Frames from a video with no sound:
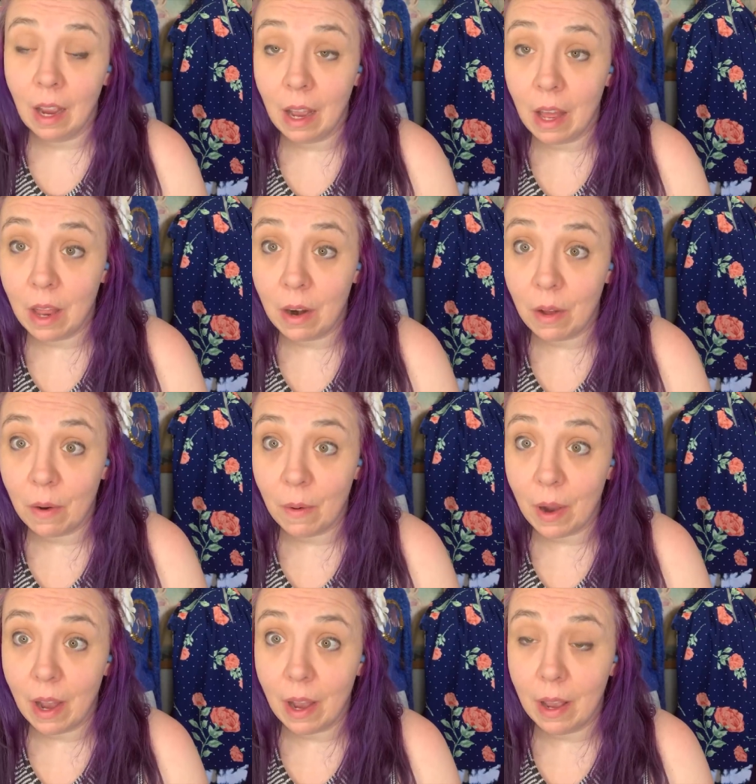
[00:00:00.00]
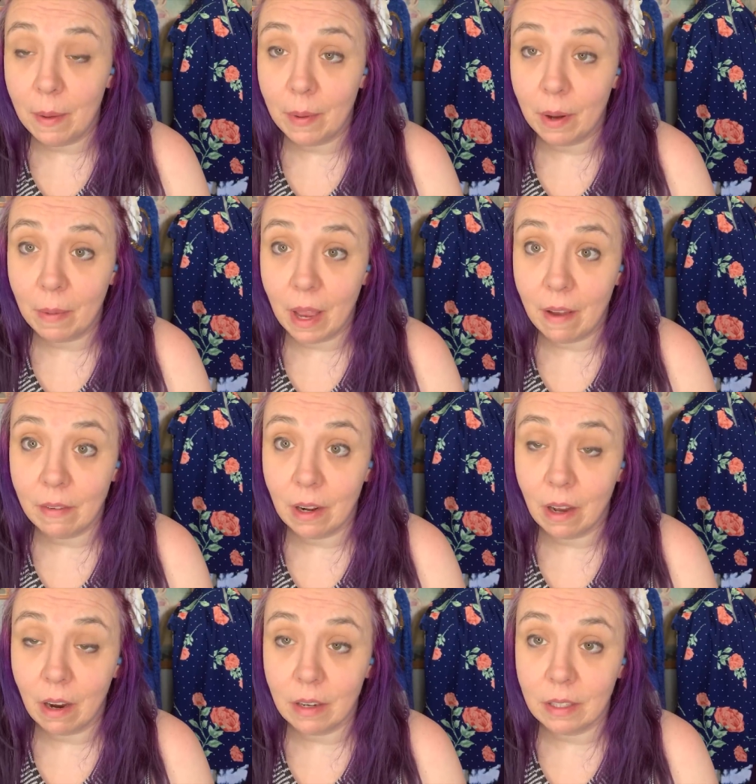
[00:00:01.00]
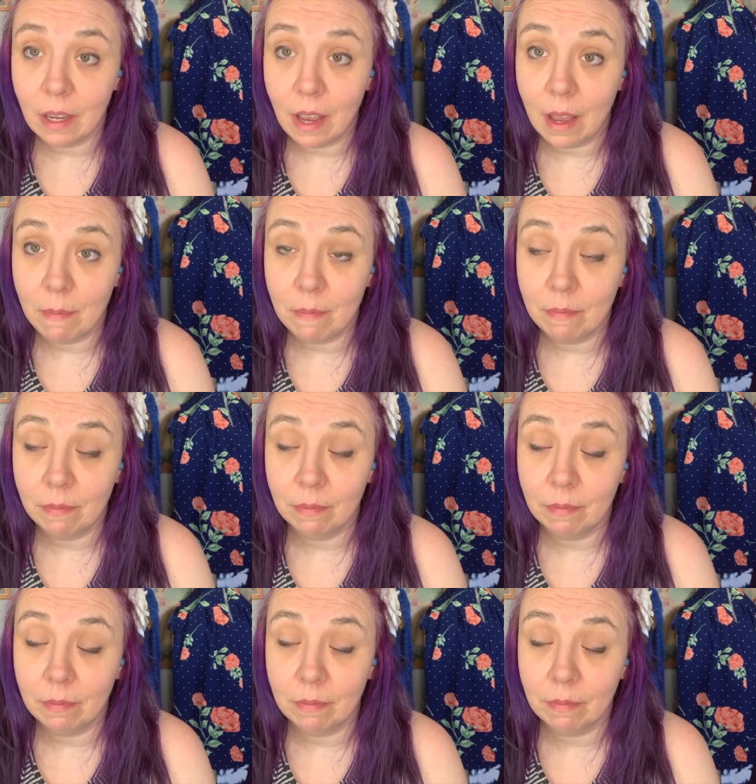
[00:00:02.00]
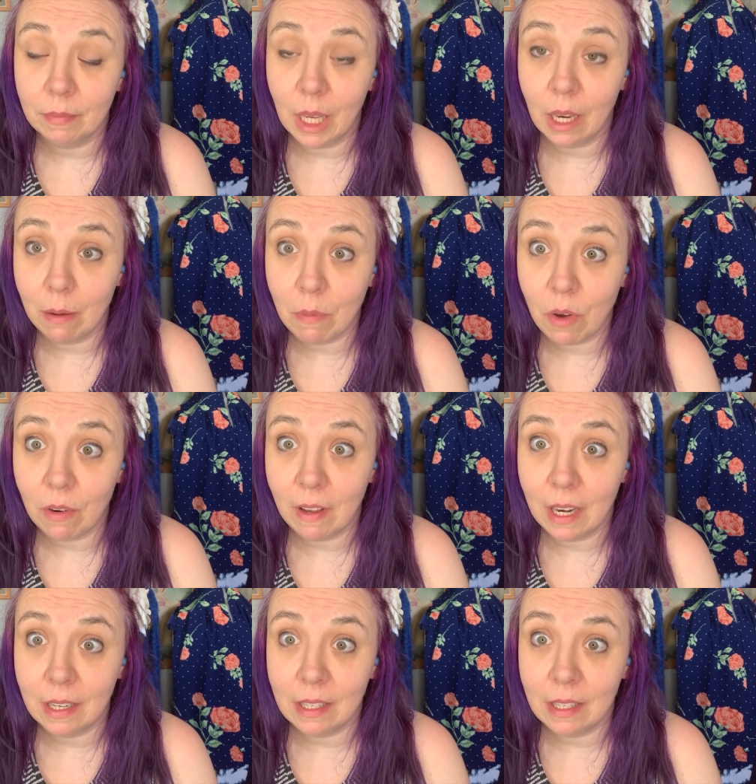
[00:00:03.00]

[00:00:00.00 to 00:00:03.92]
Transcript: I don't know why, but I'm having a hard time getting motivated